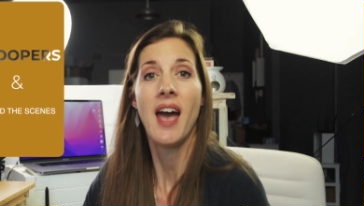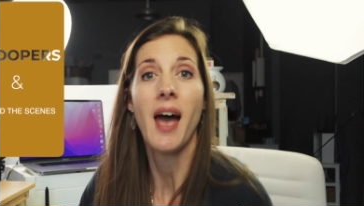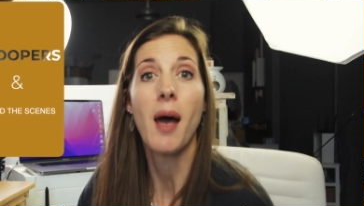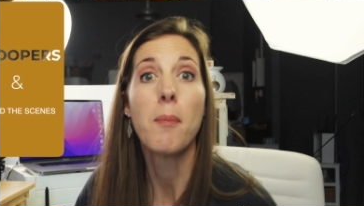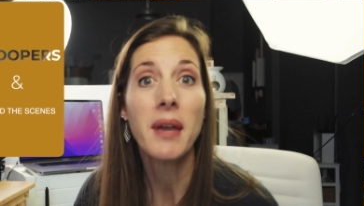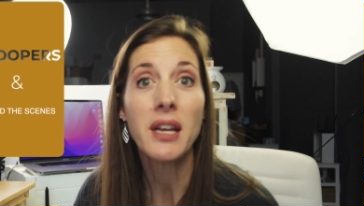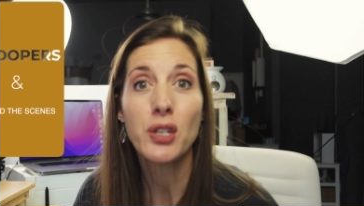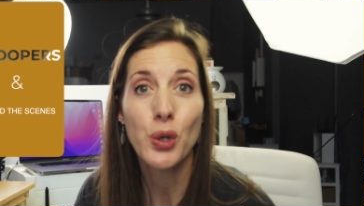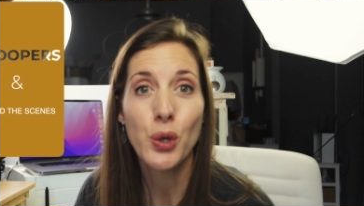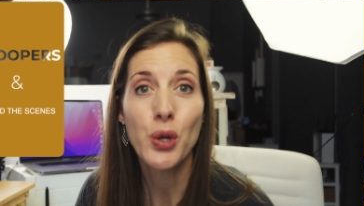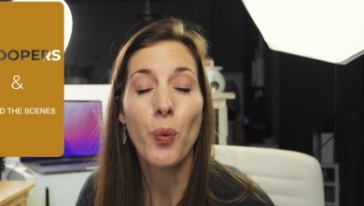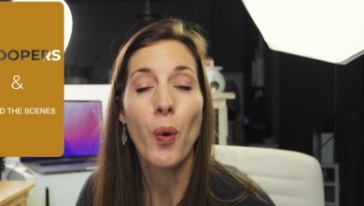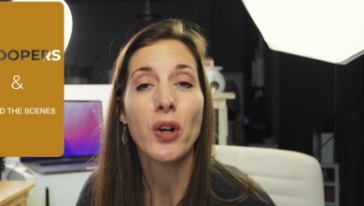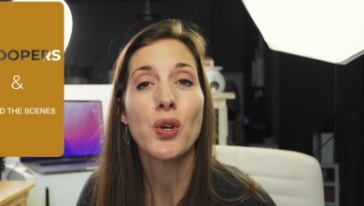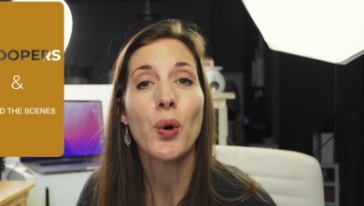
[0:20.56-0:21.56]
And make sure you
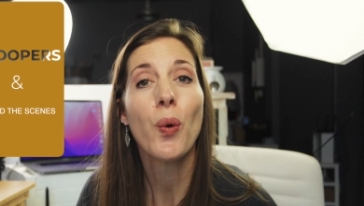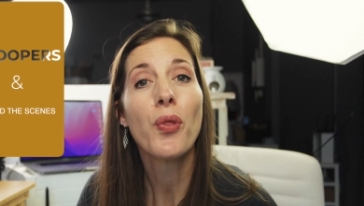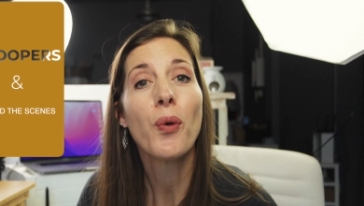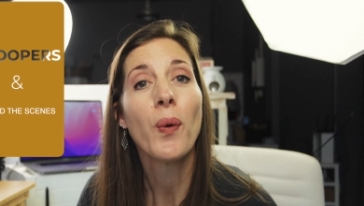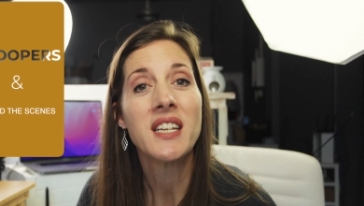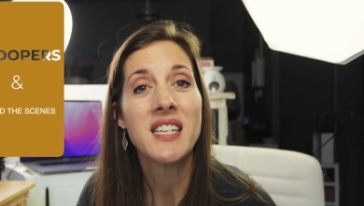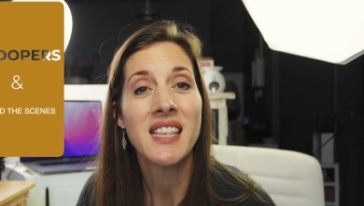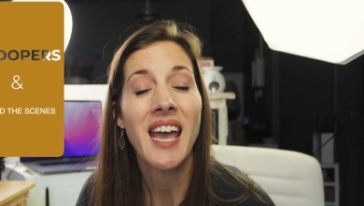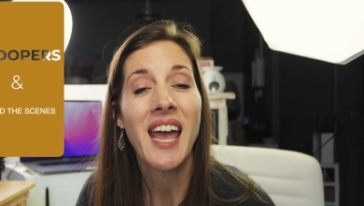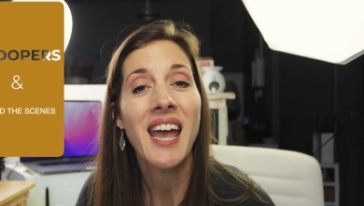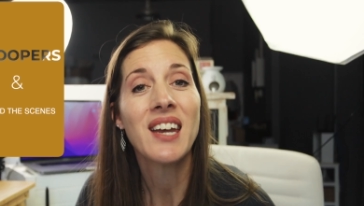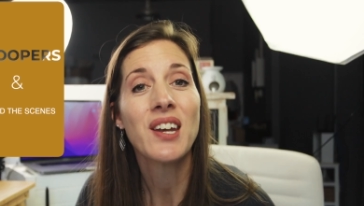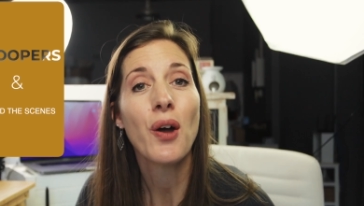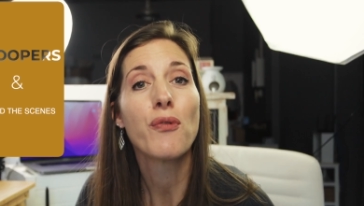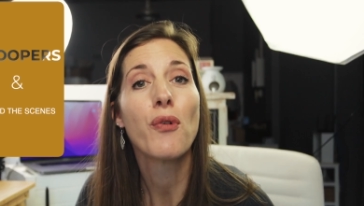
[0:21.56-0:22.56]
watch all the way to the
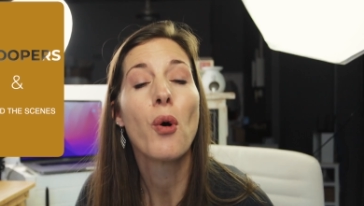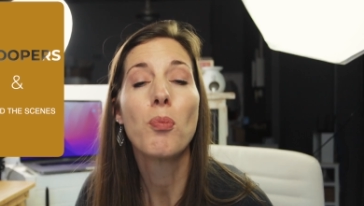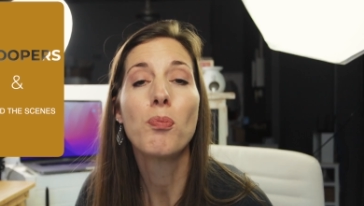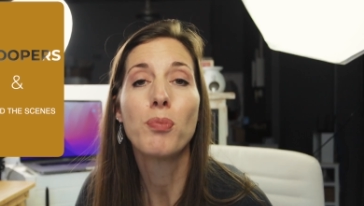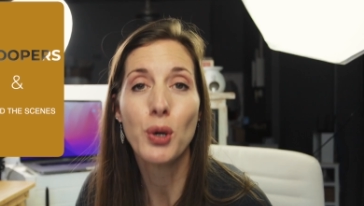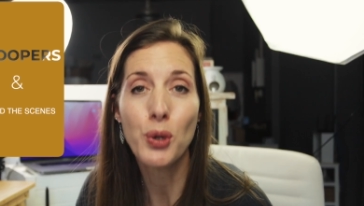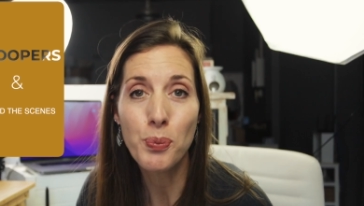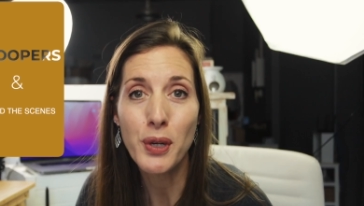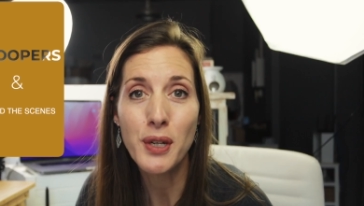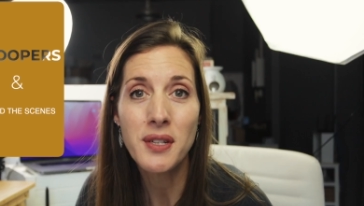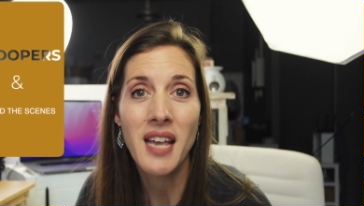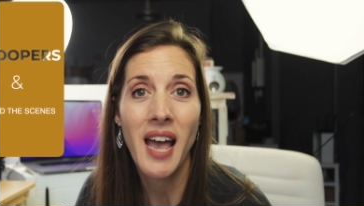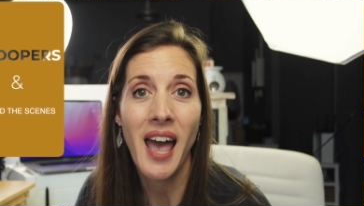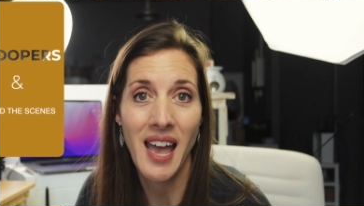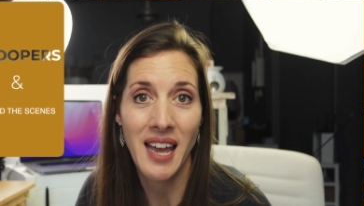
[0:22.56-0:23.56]
end for bloopers
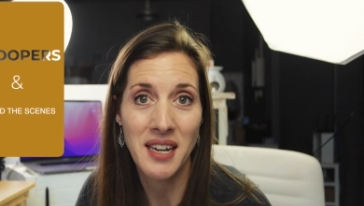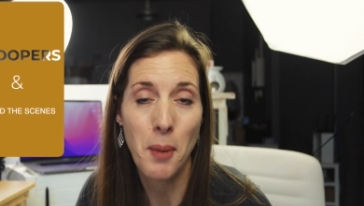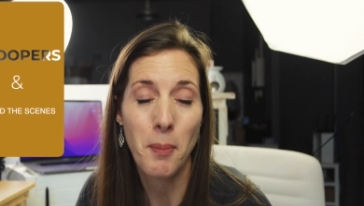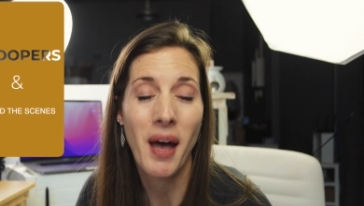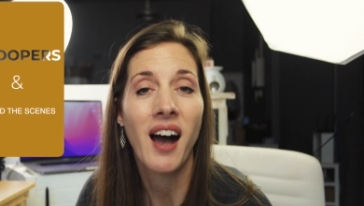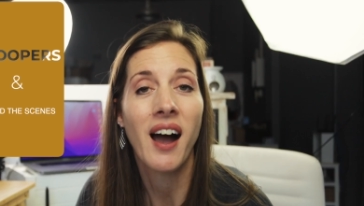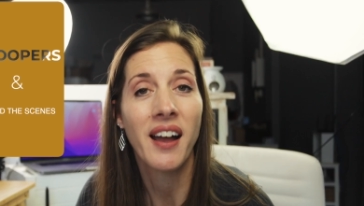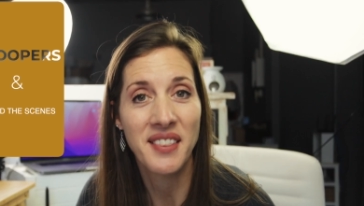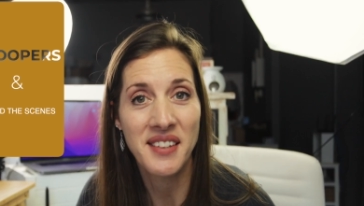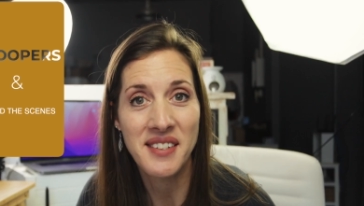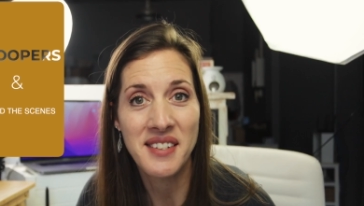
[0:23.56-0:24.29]
and behind the